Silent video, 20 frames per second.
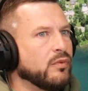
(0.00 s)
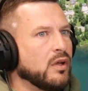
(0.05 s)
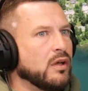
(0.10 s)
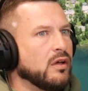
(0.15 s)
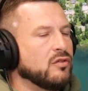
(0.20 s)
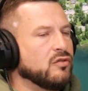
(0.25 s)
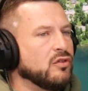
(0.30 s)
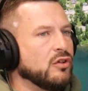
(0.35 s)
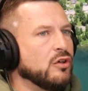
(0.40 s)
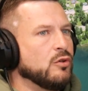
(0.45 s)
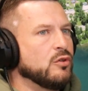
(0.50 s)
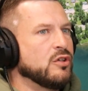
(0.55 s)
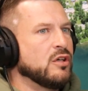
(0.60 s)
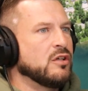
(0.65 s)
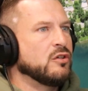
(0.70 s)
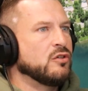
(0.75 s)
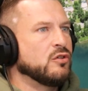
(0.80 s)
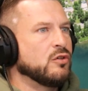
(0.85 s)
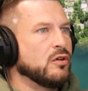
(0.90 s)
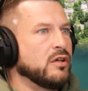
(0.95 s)
It's a huge
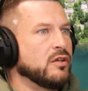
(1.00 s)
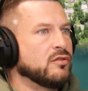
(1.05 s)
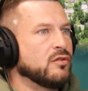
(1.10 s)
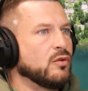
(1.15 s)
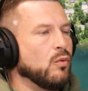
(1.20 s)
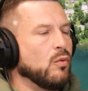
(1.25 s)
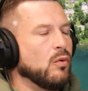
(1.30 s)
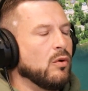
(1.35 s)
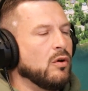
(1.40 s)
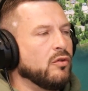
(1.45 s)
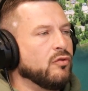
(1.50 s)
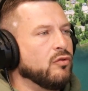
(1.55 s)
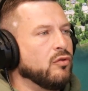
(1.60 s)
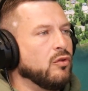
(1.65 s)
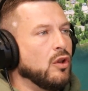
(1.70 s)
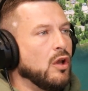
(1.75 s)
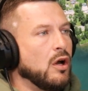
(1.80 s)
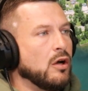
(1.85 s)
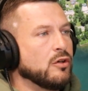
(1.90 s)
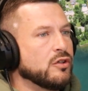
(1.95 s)
industry. It's the world's
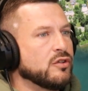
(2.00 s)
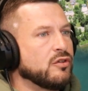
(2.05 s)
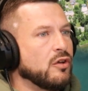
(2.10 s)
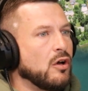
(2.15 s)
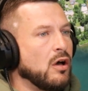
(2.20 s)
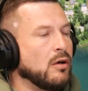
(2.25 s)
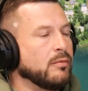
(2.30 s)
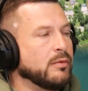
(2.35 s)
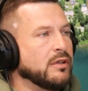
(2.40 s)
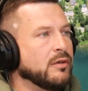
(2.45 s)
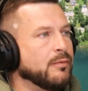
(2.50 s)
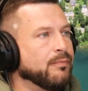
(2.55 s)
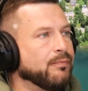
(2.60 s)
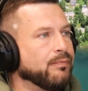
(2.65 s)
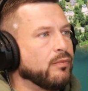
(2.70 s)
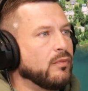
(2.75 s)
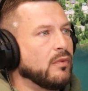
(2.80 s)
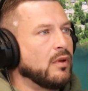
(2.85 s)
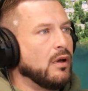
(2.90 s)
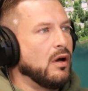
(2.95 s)
largest hobby.
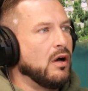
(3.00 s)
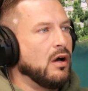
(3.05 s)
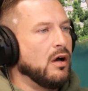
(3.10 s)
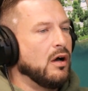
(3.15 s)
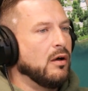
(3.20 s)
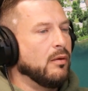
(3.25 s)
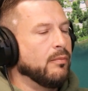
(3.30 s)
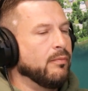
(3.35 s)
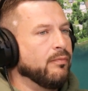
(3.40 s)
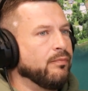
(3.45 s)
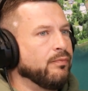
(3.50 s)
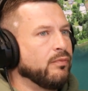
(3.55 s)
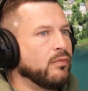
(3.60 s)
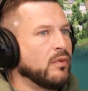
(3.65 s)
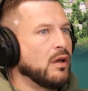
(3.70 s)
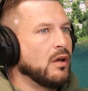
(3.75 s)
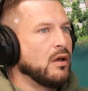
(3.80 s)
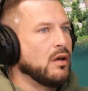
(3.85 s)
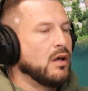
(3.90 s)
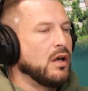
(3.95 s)
And
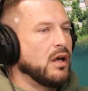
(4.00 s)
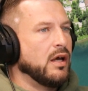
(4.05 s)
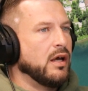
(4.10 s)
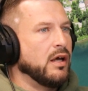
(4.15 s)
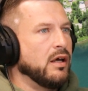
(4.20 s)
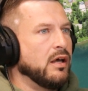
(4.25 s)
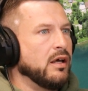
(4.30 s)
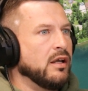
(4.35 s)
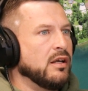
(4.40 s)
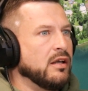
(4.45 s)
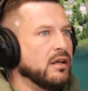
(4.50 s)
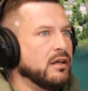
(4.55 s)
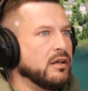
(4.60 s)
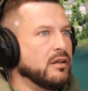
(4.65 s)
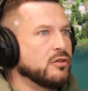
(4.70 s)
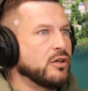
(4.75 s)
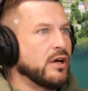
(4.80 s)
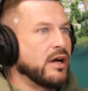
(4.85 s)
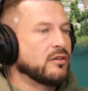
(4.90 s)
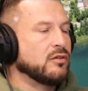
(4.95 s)
it
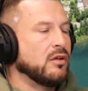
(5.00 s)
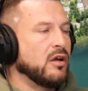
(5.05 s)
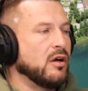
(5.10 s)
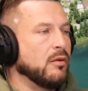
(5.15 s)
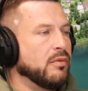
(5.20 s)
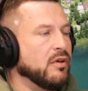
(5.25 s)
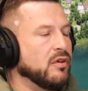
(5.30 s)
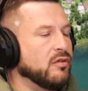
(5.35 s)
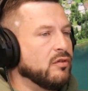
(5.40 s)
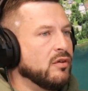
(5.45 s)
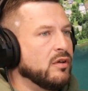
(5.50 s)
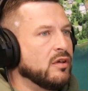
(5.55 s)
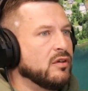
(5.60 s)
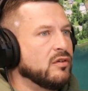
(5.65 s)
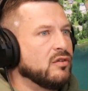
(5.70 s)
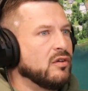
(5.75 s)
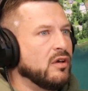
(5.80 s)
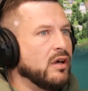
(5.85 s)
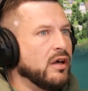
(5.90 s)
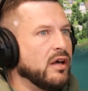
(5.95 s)
attracts a lot of
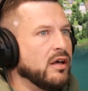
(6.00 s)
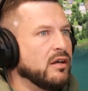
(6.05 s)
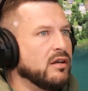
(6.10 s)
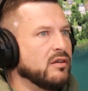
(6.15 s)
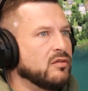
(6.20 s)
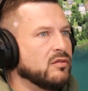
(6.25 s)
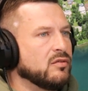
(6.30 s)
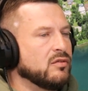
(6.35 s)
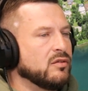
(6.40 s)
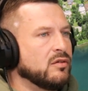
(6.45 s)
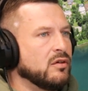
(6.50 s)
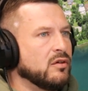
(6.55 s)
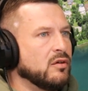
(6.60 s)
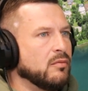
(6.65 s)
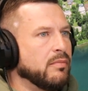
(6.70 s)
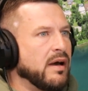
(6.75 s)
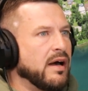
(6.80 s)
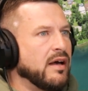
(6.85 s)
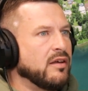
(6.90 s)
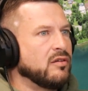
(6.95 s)
business, and it's just a
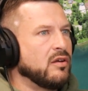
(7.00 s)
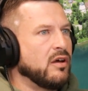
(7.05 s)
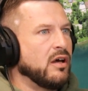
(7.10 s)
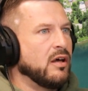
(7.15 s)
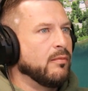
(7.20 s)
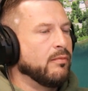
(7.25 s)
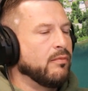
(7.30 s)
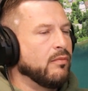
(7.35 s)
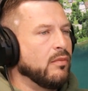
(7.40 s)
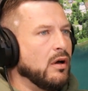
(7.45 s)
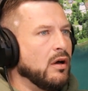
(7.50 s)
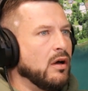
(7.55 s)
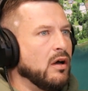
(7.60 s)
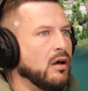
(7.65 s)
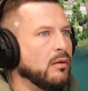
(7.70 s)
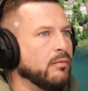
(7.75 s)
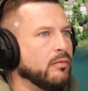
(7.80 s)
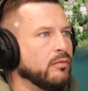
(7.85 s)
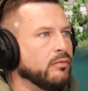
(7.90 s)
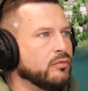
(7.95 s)
good pastime.
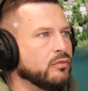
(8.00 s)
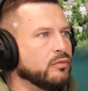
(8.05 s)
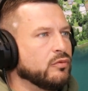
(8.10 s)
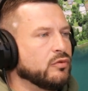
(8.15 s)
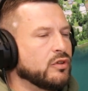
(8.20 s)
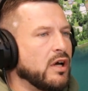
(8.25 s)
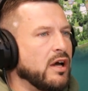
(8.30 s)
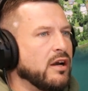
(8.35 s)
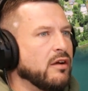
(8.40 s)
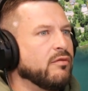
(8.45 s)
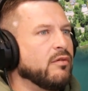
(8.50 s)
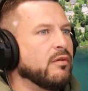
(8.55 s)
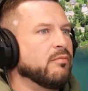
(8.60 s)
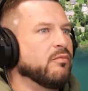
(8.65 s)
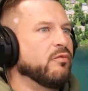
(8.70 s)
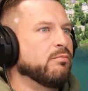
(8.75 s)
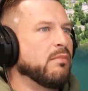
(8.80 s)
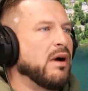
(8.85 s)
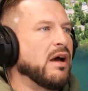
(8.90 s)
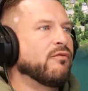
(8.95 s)
It's kind of
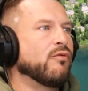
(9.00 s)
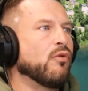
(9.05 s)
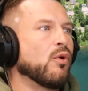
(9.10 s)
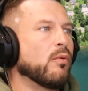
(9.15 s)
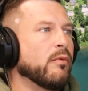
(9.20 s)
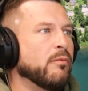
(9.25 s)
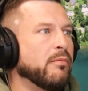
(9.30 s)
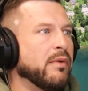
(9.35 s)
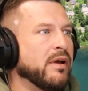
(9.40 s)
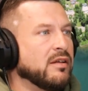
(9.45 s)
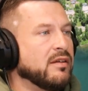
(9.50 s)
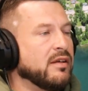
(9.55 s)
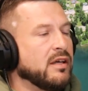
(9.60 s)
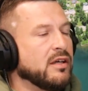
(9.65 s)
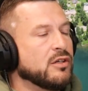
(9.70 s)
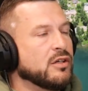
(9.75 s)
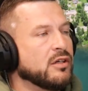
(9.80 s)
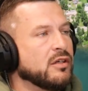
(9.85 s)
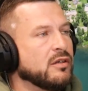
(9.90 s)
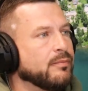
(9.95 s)
my form of
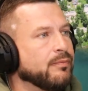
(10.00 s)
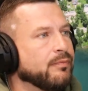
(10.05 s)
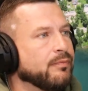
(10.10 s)
meditation.